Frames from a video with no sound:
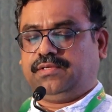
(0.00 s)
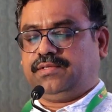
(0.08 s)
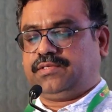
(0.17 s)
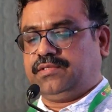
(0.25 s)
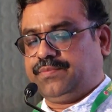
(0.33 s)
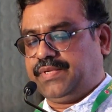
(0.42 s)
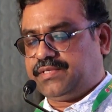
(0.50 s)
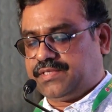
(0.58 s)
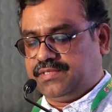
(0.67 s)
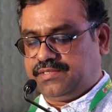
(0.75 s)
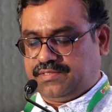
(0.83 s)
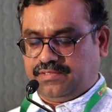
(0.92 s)
So the
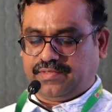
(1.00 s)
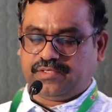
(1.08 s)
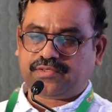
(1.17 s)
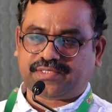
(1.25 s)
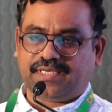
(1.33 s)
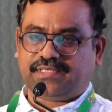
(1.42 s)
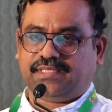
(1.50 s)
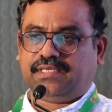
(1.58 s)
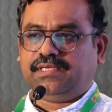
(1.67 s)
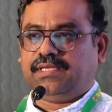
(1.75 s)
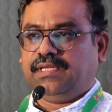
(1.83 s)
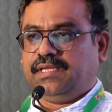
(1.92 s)
patients, you have to select the